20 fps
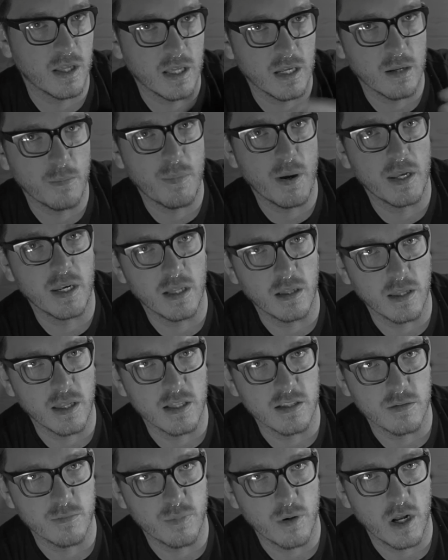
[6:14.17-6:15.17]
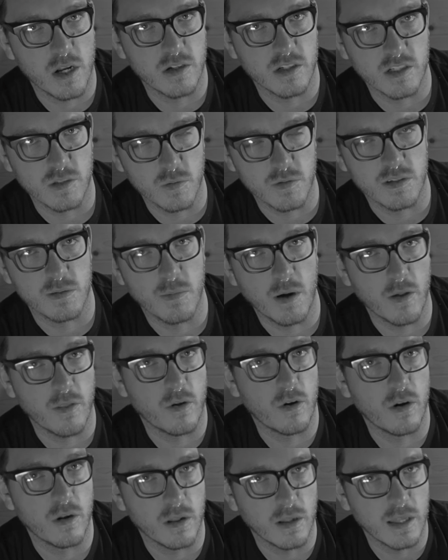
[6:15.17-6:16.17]
independently on some projects with some
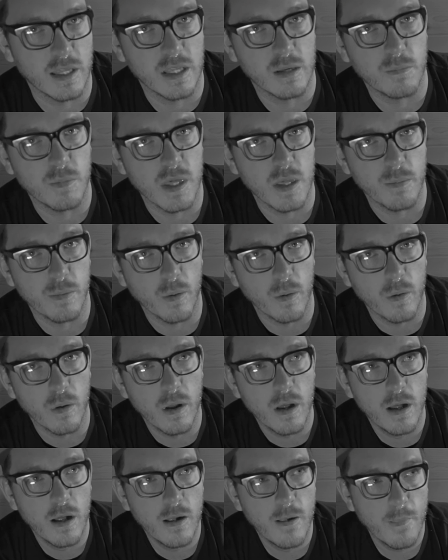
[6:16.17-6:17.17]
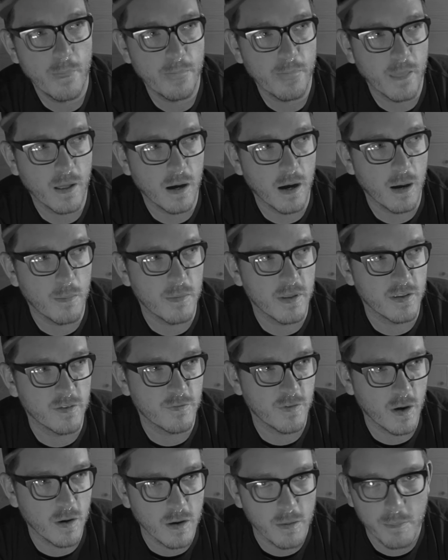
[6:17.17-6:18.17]
other lead people. And it's
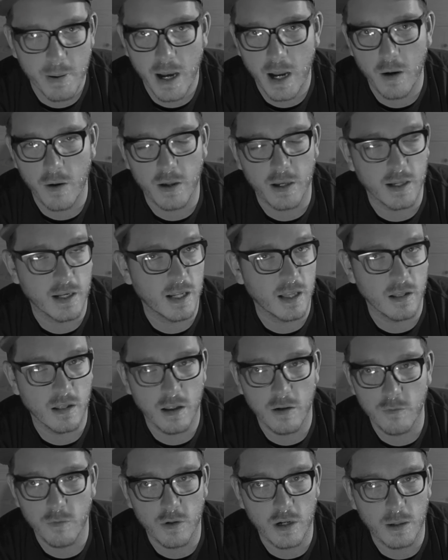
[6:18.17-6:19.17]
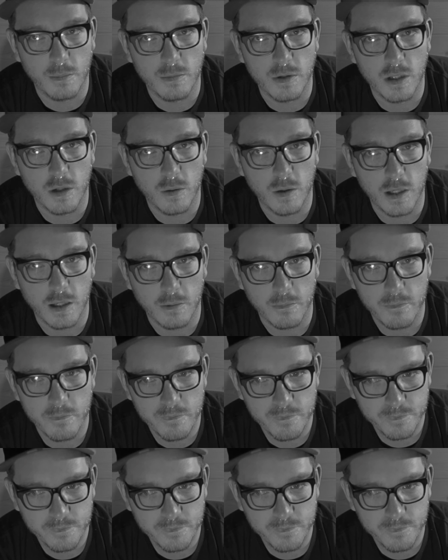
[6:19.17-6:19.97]
very empowering, and I love what I'm doing.